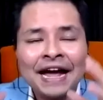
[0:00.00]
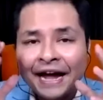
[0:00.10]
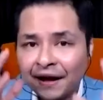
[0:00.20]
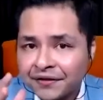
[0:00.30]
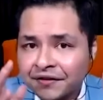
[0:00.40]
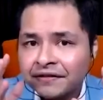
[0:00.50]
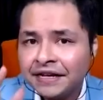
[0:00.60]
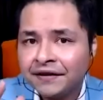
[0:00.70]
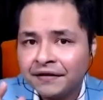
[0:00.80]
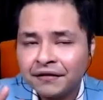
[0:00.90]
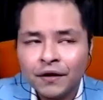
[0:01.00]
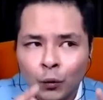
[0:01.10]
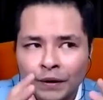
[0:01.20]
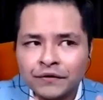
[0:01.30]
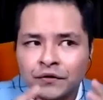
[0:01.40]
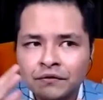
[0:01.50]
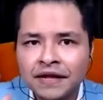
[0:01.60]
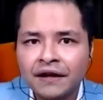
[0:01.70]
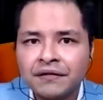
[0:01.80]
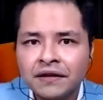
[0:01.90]
ask your leaders what to do
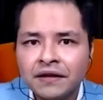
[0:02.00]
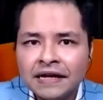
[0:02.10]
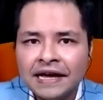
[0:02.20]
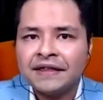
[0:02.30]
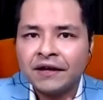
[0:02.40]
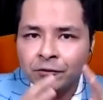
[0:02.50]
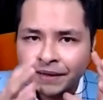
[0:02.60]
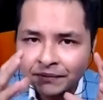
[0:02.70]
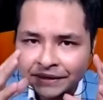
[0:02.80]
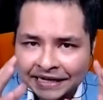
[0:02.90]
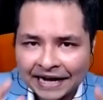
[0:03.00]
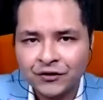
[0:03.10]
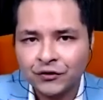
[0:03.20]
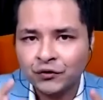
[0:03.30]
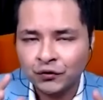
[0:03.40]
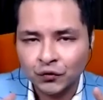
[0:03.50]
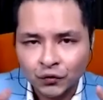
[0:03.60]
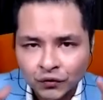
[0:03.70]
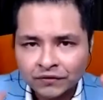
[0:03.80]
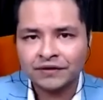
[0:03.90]
next, and they will be able to guide you to do
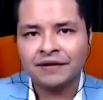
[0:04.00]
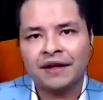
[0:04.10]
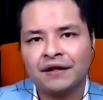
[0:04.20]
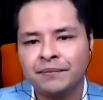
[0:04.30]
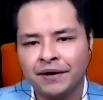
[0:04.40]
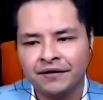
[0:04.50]
the next part.